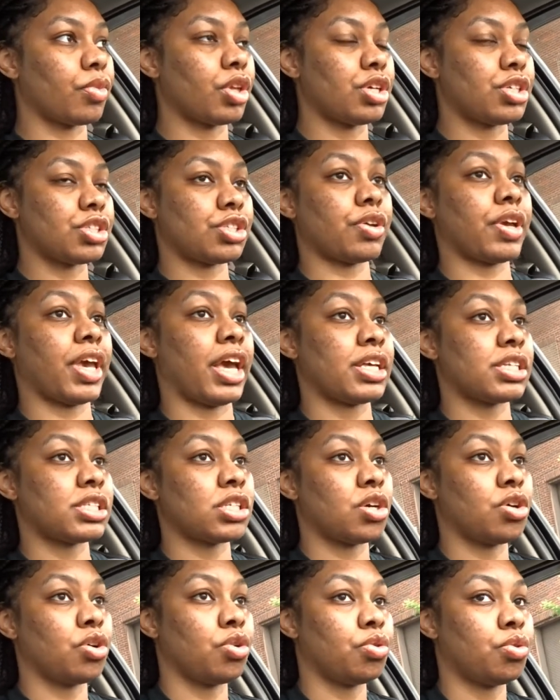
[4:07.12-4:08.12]
so yeah,
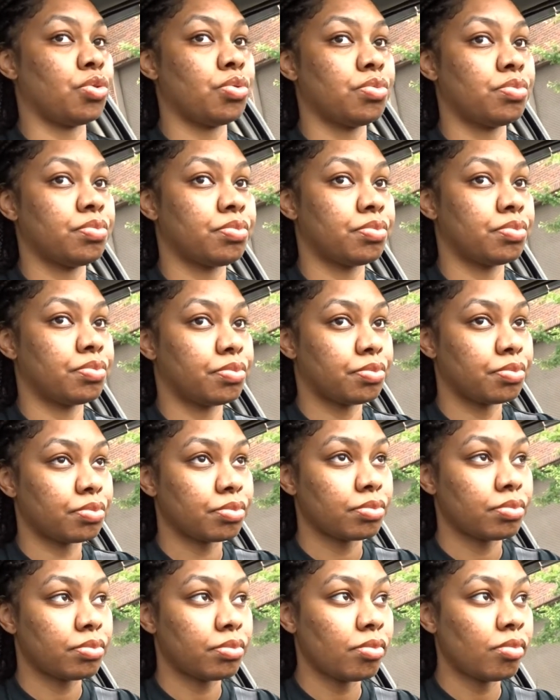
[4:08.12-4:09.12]
so
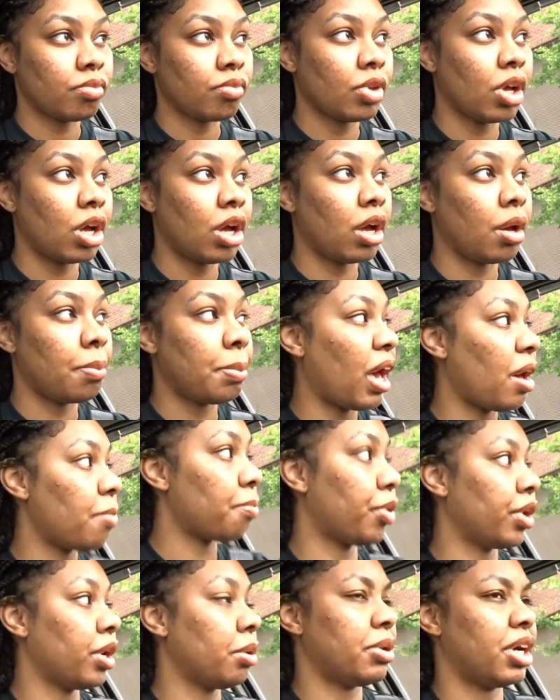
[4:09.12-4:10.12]
um,
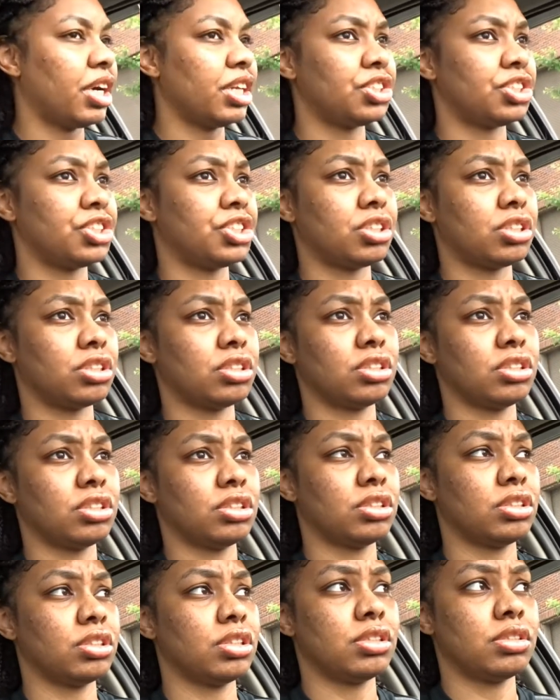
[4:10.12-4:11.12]
pretty much
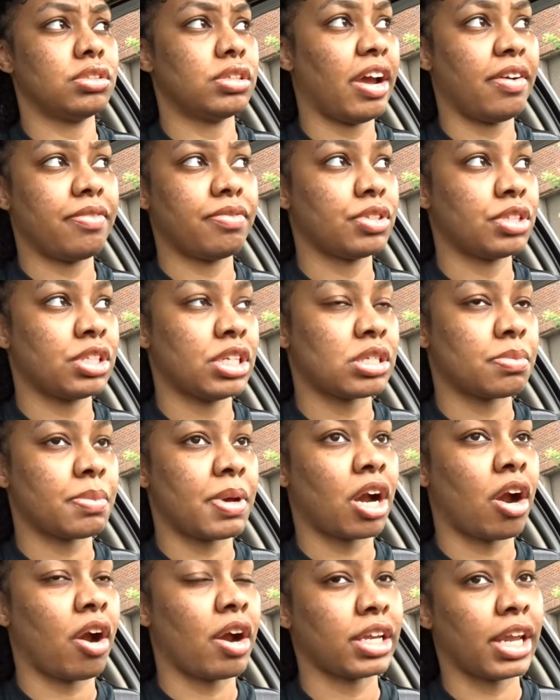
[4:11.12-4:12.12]
ever since
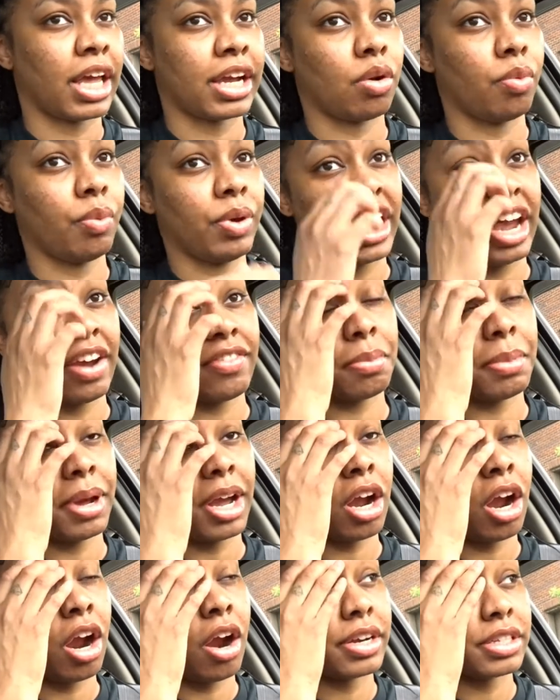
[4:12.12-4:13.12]
my car, like a week after
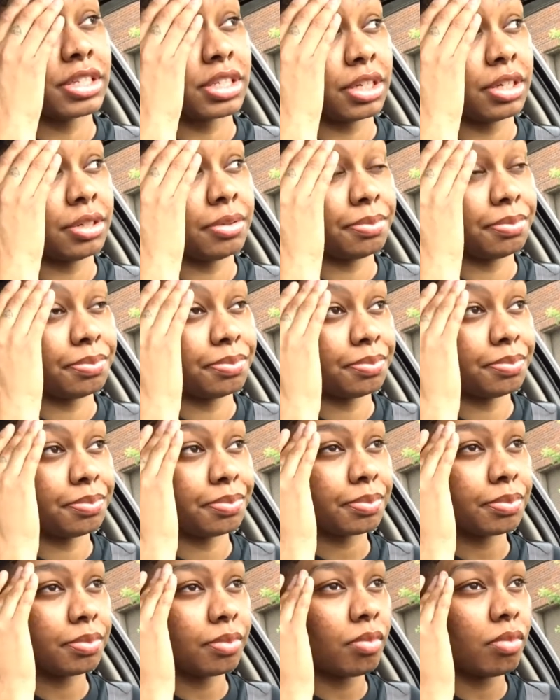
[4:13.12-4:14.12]
my car accident,
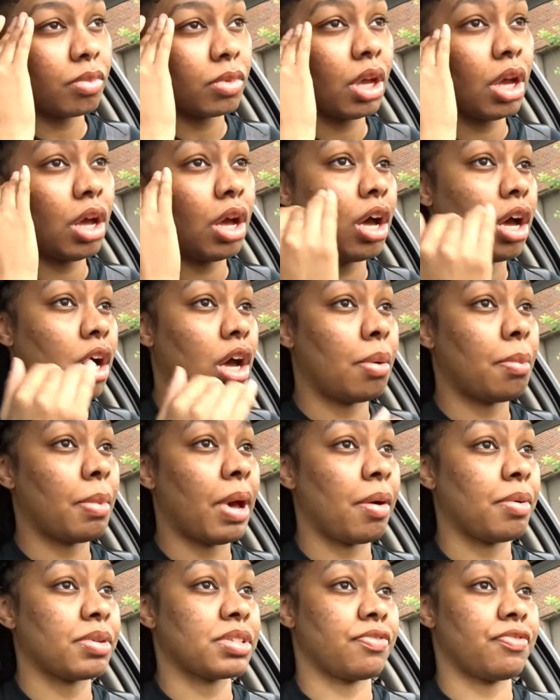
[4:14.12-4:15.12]
um,
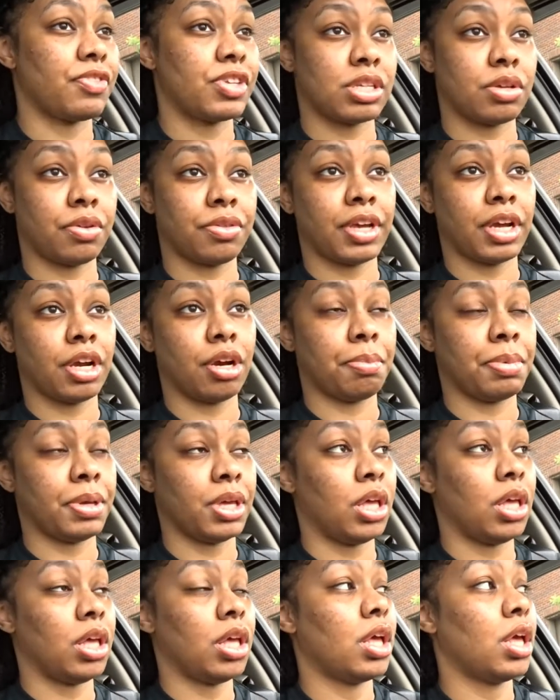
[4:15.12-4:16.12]
I was in physical
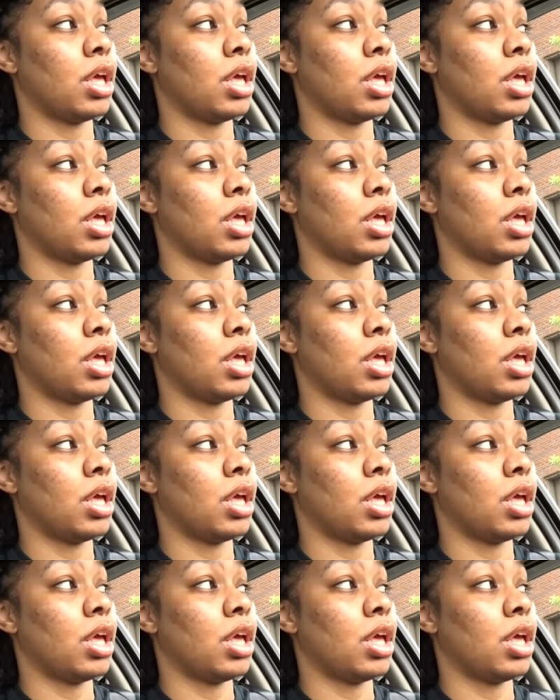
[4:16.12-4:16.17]
therapy